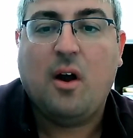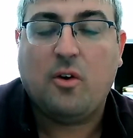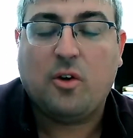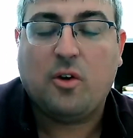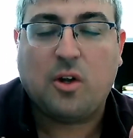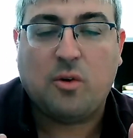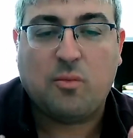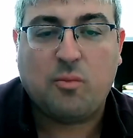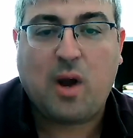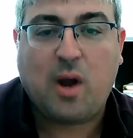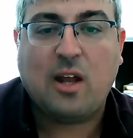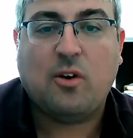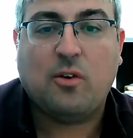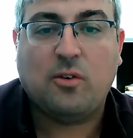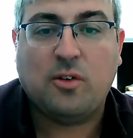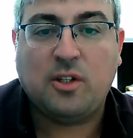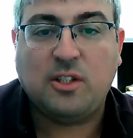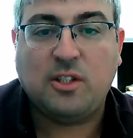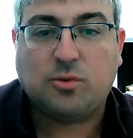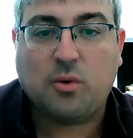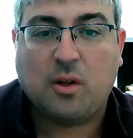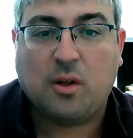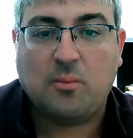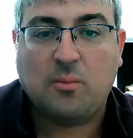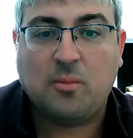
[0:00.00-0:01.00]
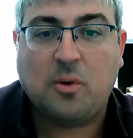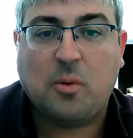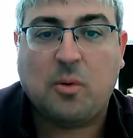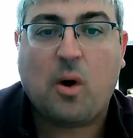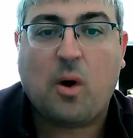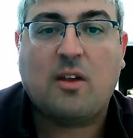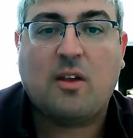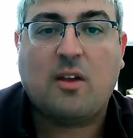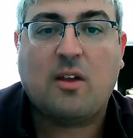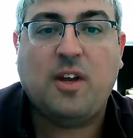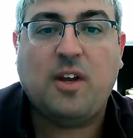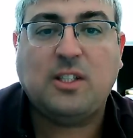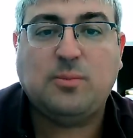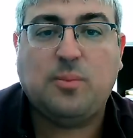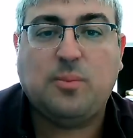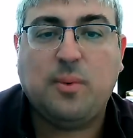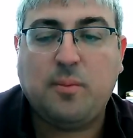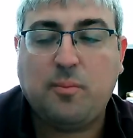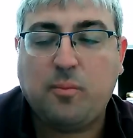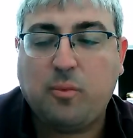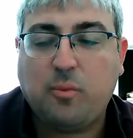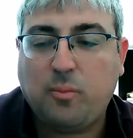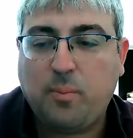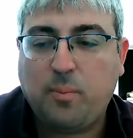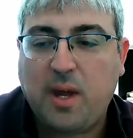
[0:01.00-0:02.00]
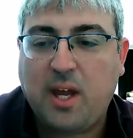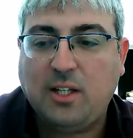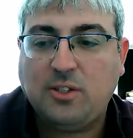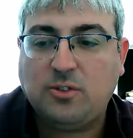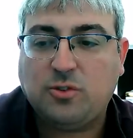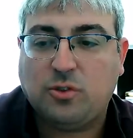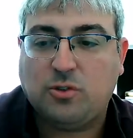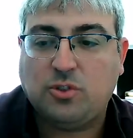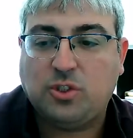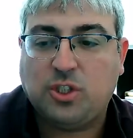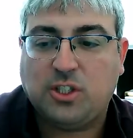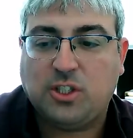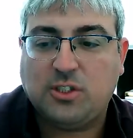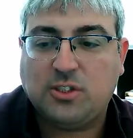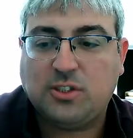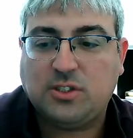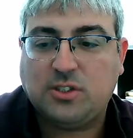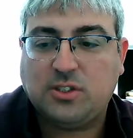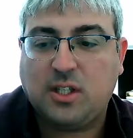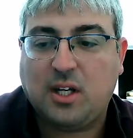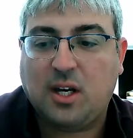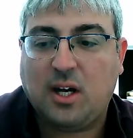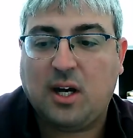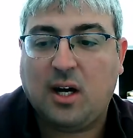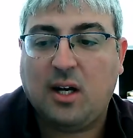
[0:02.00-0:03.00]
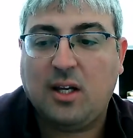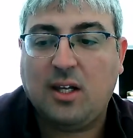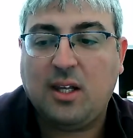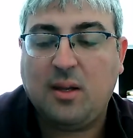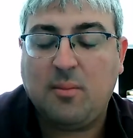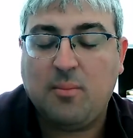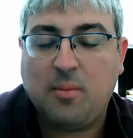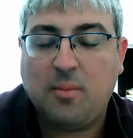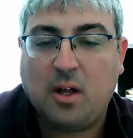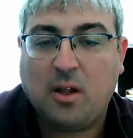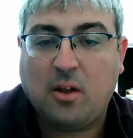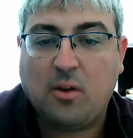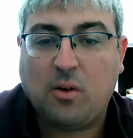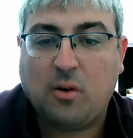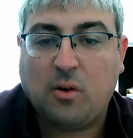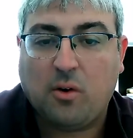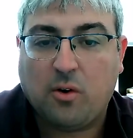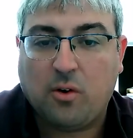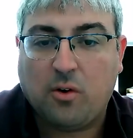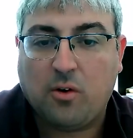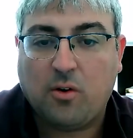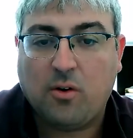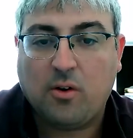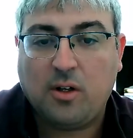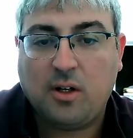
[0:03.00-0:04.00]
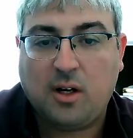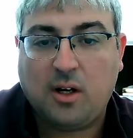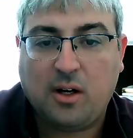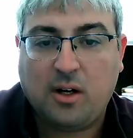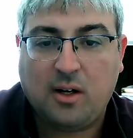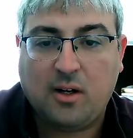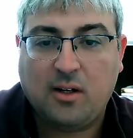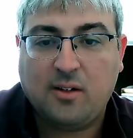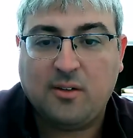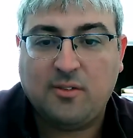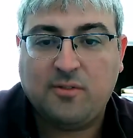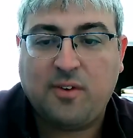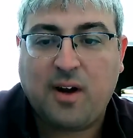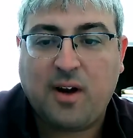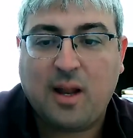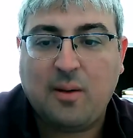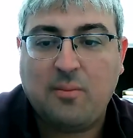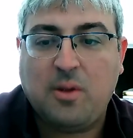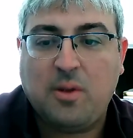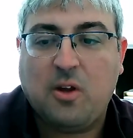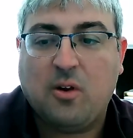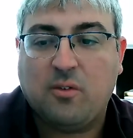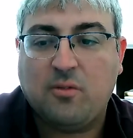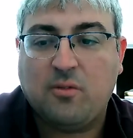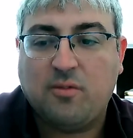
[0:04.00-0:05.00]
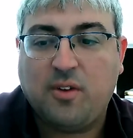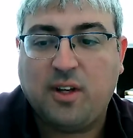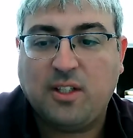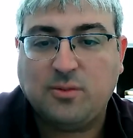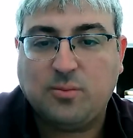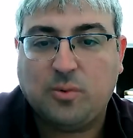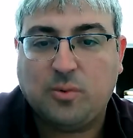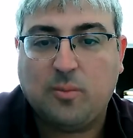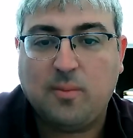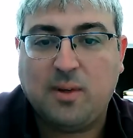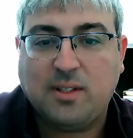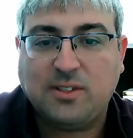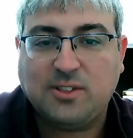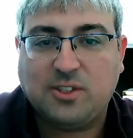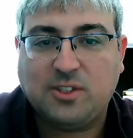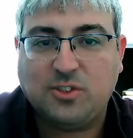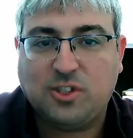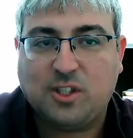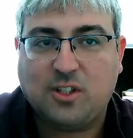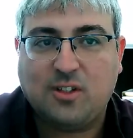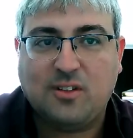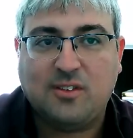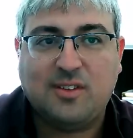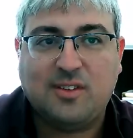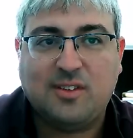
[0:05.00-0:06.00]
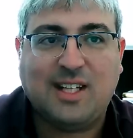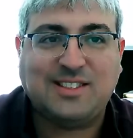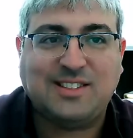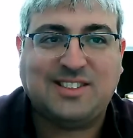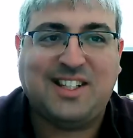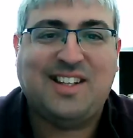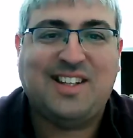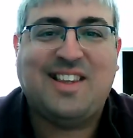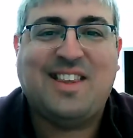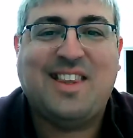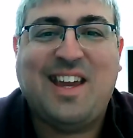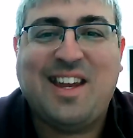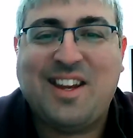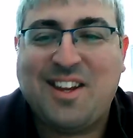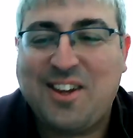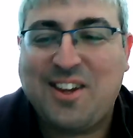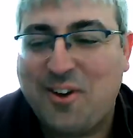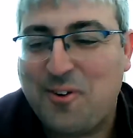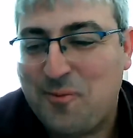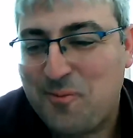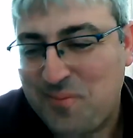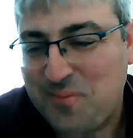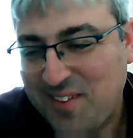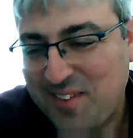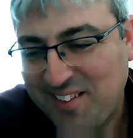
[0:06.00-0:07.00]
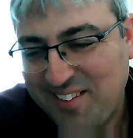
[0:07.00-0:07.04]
You can write on Israel Milwaukee Facebook page or just uh, email or uh, find me on Facebook Messenger. That's it. Thank you.